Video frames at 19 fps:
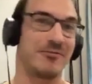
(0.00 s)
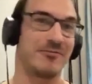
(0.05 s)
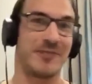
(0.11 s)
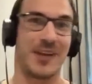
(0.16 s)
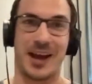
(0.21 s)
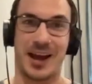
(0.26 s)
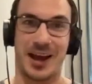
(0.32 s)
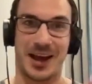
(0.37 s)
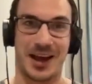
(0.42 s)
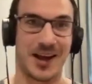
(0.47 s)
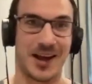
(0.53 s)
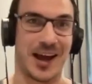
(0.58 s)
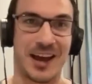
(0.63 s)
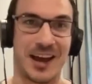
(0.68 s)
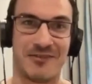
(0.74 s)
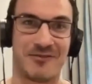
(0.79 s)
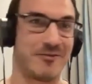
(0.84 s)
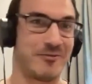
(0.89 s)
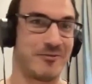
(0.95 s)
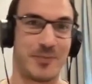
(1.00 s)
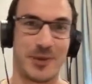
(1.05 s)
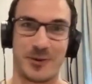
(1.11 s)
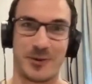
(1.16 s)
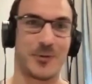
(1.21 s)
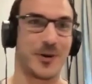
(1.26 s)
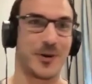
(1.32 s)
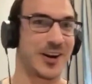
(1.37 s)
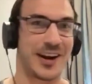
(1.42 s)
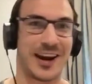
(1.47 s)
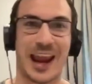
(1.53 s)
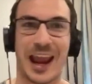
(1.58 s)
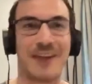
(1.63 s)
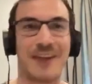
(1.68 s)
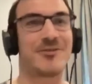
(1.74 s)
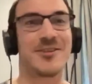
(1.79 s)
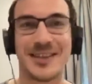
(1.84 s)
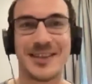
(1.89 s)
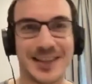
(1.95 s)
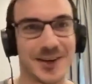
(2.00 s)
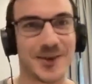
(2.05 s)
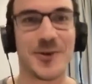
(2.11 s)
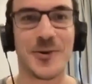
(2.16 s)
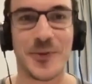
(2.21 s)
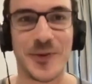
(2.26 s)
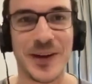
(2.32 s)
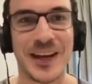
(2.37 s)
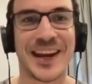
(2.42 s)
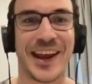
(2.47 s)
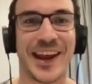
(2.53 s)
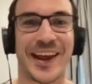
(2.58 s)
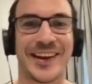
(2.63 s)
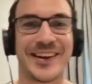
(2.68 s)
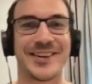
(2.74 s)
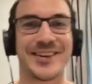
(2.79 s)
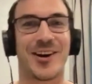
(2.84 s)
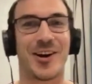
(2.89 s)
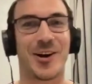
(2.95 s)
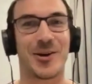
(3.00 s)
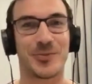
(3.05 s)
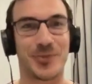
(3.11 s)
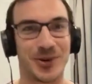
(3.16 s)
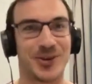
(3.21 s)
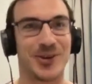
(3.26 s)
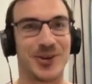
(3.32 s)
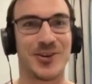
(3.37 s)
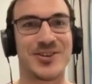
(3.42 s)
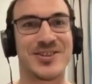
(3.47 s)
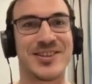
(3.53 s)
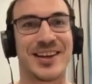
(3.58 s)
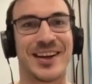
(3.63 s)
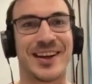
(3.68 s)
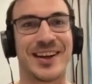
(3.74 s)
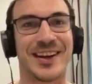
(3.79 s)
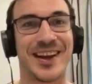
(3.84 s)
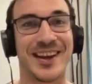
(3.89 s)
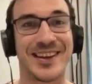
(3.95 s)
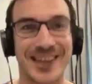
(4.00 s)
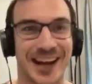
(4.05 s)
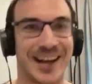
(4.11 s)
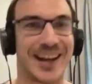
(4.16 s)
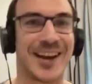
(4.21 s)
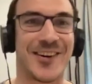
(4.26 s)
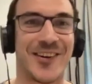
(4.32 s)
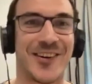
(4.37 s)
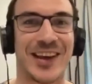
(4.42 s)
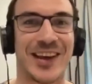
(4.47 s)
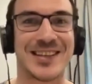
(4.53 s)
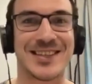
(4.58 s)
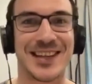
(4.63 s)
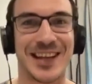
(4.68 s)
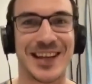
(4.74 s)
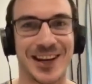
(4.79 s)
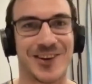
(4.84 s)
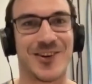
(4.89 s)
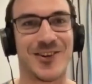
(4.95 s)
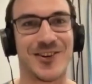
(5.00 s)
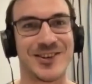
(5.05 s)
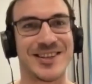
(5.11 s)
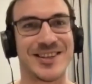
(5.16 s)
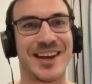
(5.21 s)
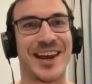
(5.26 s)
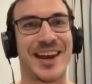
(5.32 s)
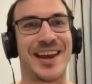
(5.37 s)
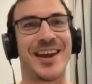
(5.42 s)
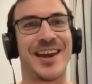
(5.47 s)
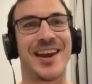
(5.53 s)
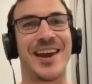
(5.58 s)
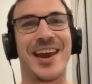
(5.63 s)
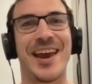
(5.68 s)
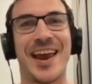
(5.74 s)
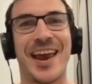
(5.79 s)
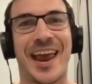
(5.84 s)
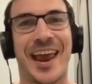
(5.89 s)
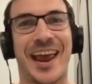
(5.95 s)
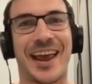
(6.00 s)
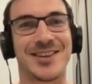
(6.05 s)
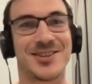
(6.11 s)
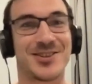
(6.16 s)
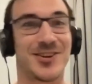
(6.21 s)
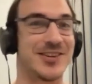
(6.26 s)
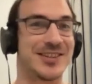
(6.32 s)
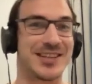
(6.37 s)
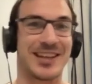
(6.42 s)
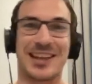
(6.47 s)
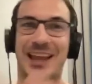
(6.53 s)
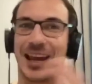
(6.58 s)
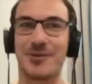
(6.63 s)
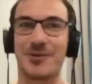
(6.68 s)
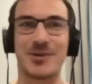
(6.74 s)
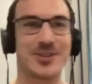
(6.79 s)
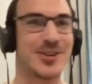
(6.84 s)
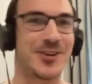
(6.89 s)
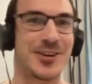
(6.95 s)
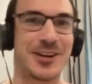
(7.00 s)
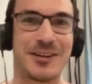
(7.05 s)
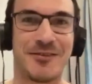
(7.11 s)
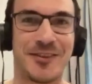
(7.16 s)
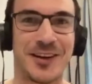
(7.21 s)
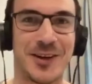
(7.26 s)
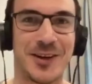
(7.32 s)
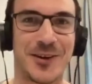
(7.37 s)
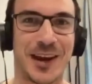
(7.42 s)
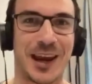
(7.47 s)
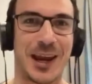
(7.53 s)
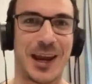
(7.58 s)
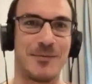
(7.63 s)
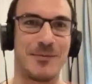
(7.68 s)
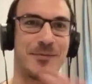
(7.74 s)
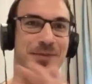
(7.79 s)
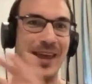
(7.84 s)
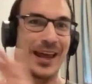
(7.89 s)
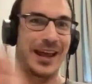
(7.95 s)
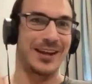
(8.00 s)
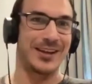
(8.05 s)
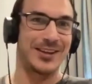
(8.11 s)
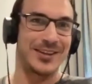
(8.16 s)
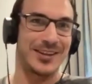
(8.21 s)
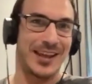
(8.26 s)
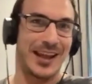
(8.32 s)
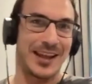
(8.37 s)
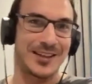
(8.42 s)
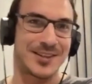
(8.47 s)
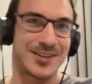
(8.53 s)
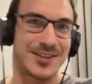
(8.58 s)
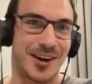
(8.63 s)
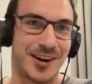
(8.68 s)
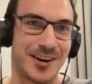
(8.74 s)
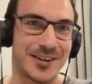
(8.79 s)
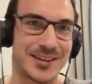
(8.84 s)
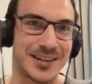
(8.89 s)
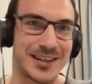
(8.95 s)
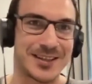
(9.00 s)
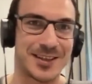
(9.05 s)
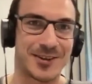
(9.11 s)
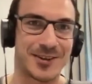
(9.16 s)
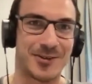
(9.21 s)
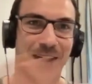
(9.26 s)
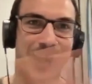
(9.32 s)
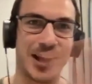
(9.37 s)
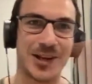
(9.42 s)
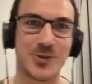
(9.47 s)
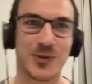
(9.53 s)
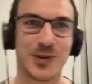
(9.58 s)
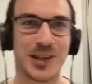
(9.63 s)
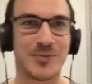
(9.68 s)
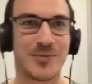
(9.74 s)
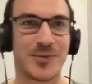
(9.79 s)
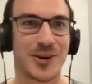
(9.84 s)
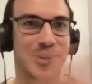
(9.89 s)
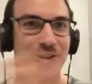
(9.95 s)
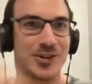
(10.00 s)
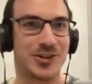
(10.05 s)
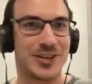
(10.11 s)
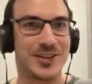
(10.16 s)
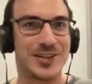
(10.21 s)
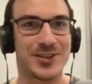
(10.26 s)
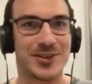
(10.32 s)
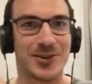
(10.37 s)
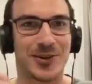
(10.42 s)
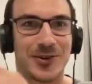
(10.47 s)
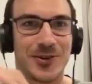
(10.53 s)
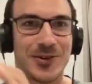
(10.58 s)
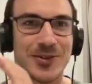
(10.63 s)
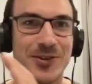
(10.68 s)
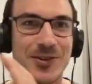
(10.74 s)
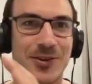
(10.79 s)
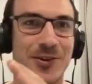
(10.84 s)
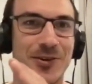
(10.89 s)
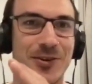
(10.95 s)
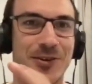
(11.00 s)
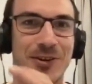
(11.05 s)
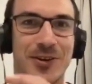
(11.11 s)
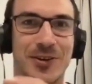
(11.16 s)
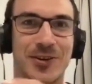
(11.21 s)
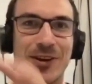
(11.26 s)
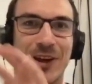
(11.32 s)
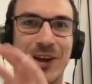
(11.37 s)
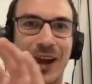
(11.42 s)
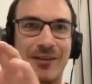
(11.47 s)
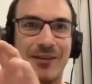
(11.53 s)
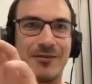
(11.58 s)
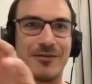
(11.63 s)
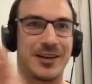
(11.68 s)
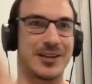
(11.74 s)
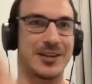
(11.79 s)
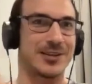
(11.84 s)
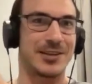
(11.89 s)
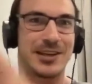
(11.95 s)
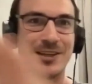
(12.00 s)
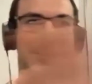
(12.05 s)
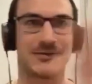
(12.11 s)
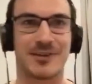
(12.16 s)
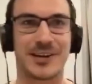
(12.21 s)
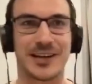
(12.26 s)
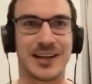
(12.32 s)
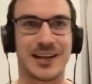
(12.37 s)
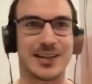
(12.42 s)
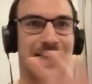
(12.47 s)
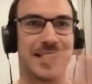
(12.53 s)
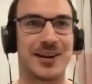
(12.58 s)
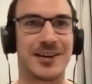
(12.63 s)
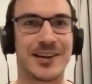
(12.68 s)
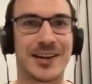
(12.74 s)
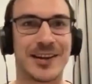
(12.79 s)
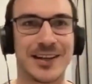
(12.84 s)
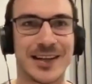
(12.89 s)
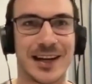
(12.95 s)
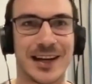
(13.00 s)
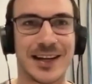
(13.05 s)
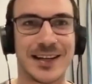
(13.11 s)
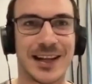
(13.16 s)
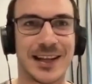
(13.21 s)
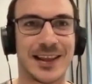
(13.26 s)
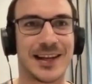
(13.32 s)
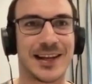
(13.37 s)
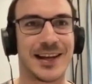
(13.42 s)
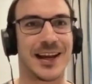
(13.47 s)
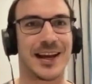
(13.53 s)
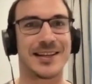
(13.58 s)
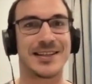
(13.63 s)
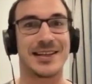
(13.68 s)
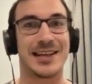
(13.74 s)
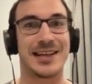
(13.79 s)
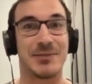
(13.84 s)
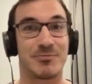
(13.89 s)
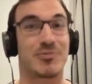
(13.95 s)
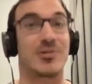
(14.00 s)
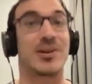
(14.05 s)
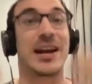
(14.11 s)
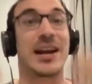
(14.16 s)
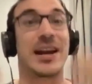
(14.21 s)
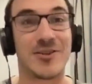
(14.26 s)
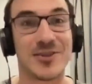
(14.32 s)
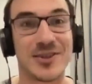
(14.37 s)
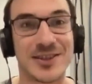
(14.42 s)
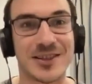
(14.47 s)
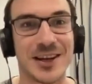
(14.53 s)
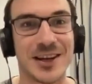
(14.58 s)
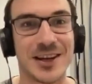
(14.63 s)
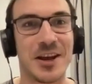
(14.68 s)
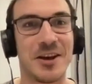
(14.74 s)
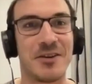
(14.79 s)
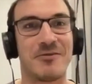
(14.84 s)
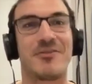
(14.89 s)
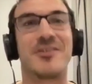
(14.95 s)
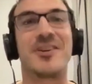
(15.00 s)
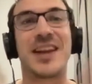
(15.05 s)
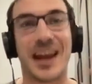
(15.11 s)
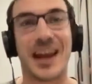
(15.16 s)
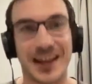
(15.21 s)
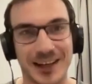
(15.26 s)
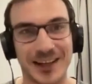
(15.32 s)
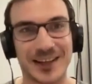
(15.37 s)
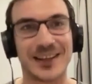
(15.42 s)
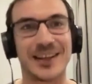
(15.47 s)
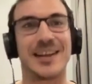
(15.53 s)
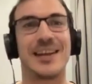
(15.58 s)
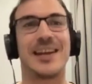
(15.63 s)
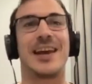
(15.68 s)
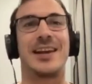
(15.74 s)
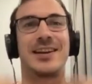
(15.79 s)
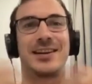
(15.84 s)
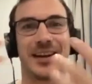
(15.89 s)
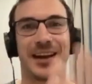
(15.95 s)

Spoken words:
I've been working every single weekend on producing Dene Quest in Cause. And so it's a language learning video game that starts, it's a gradual immersion. So you have, it's written entirely in Dene Dedleneati and pronounced phonetically and